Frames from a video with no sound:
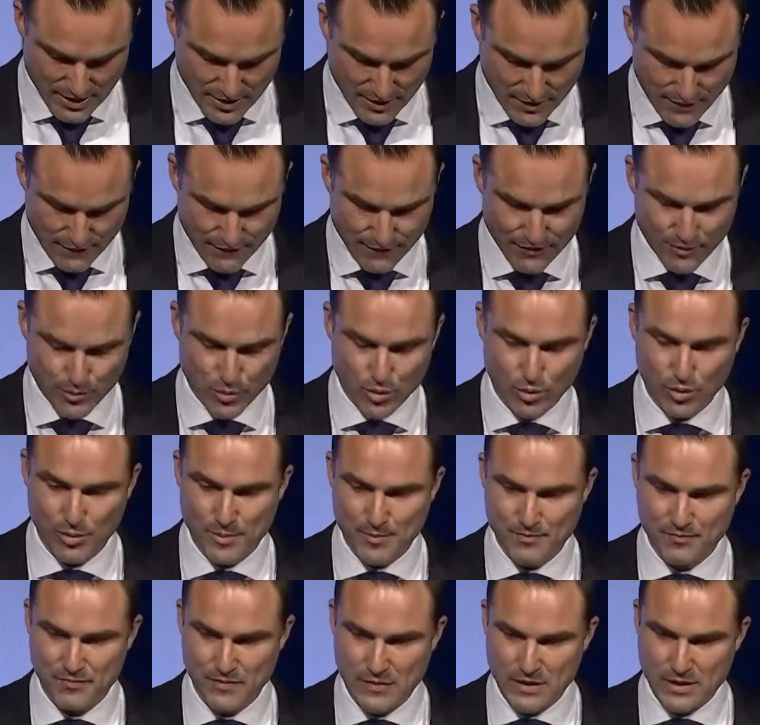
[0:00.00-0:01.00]
for more.
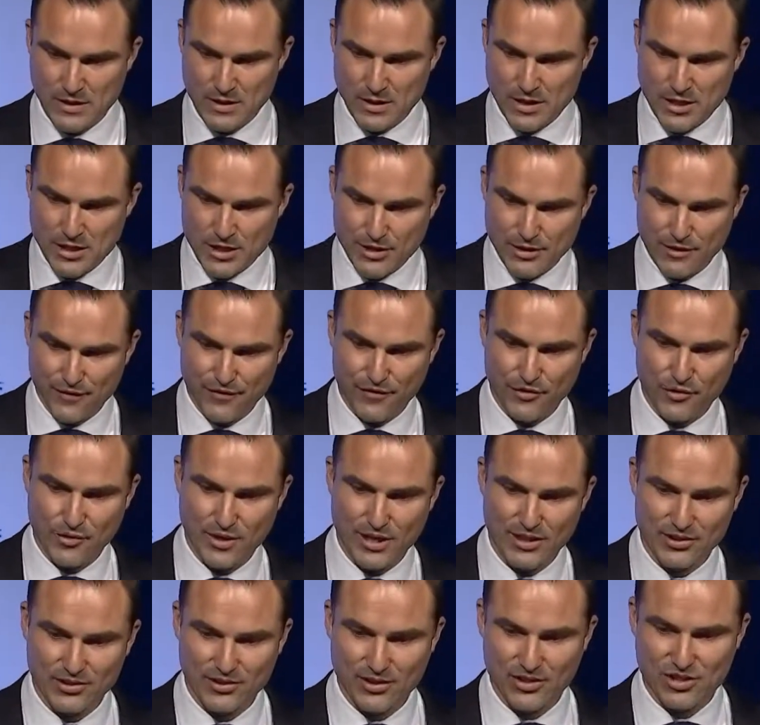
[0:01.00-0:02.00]
For
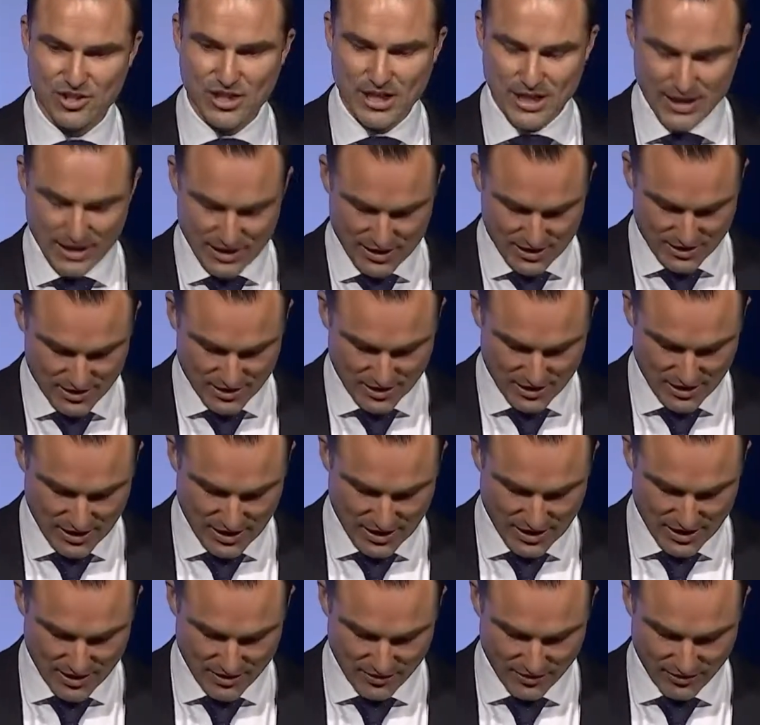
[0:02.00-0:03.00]
us, the challenge
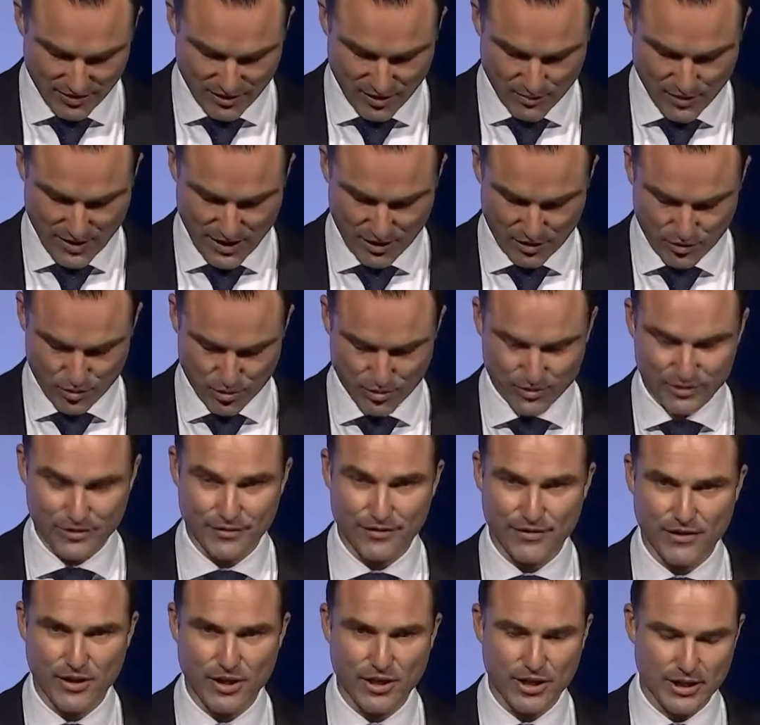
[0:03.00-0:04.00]
is about
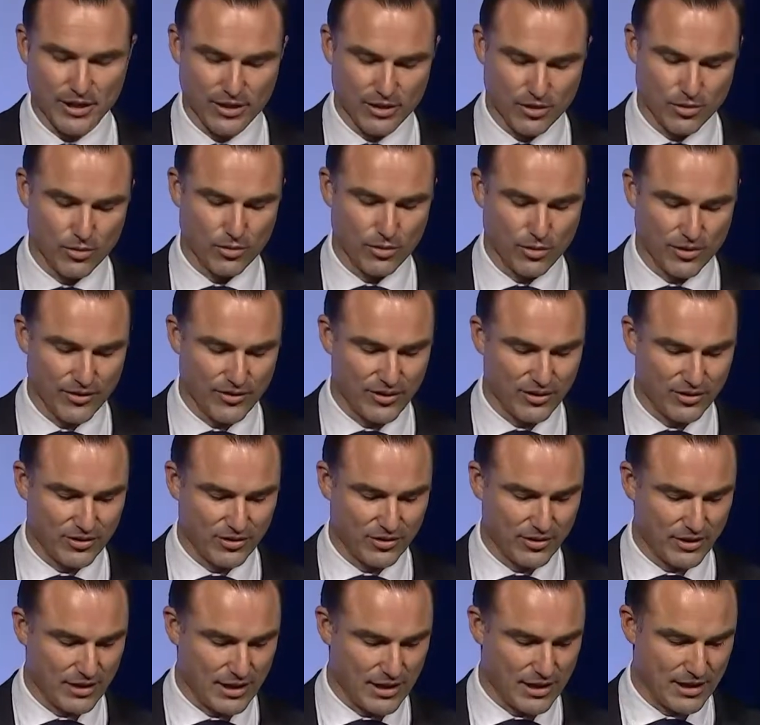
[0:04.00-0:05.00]
quantifying all of
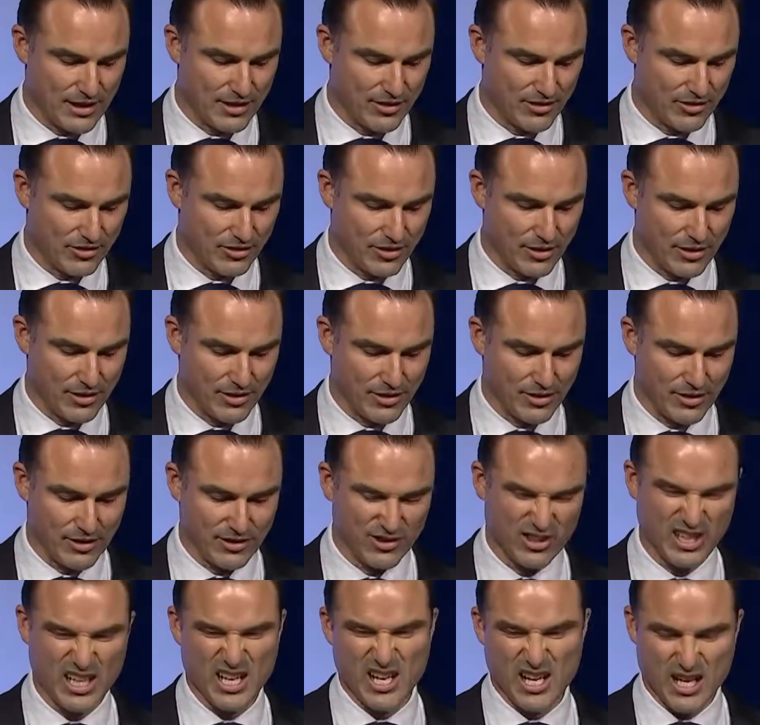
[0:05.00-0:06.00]
this side of things
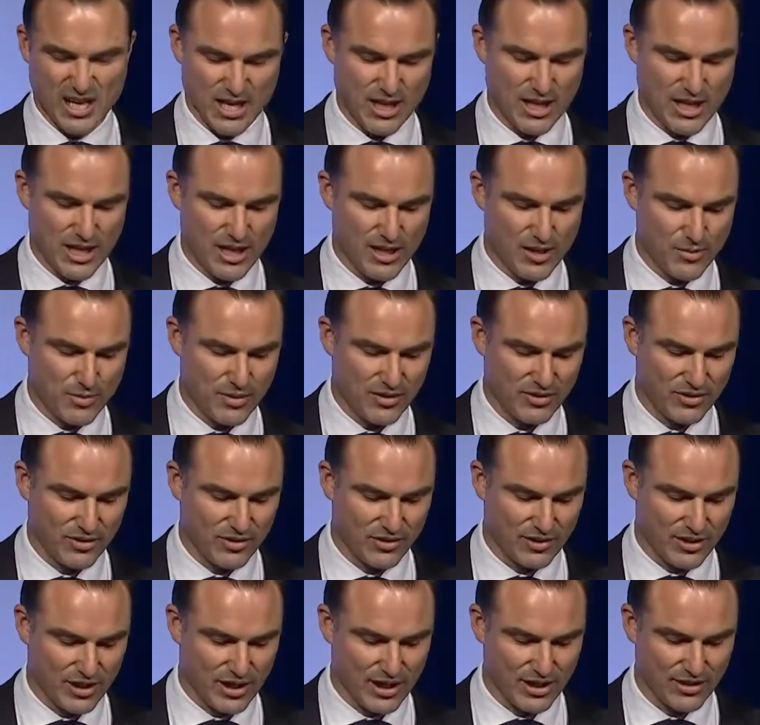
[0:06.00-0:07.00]
in a business
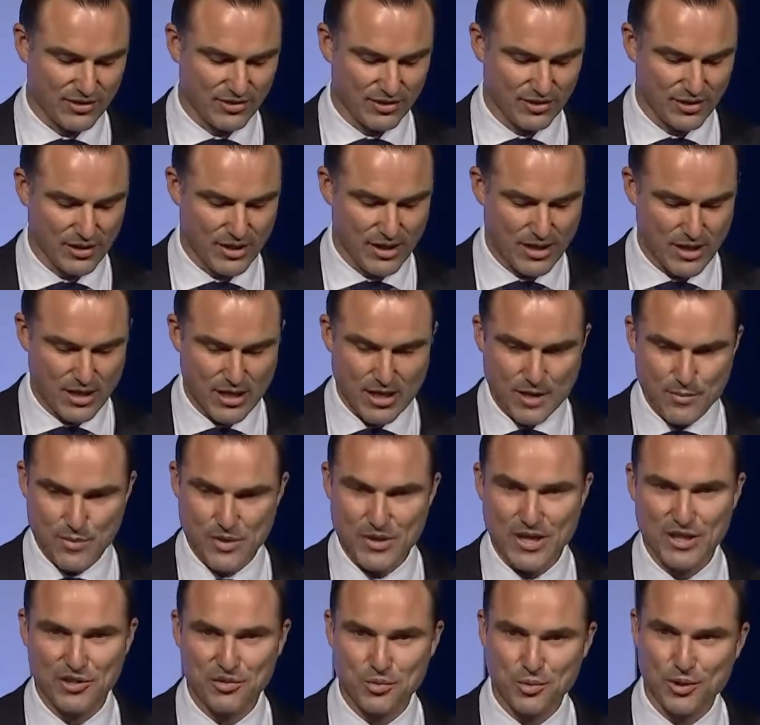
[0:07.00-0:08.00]
case. But
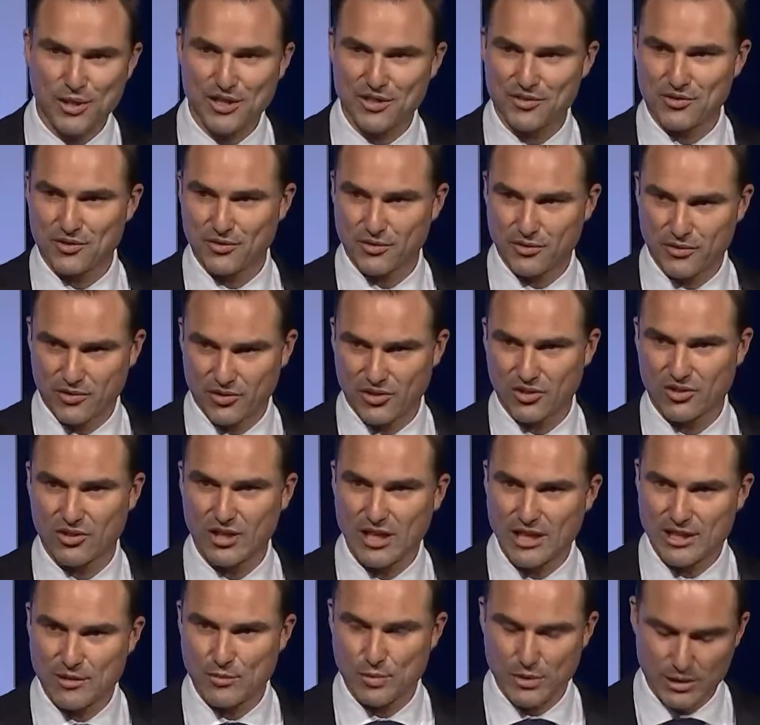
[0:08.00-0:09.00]
that's why sort of
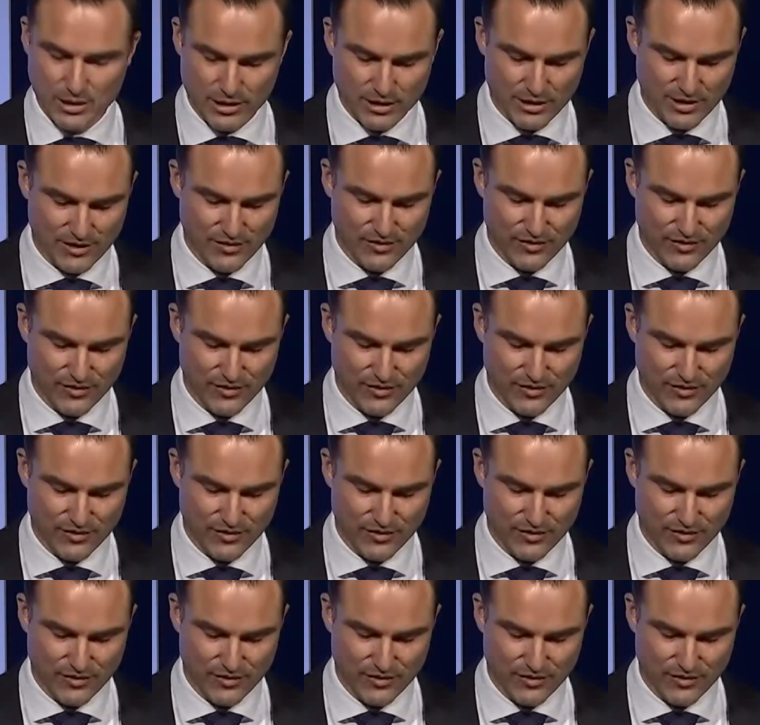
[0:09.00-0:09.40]
sustainability and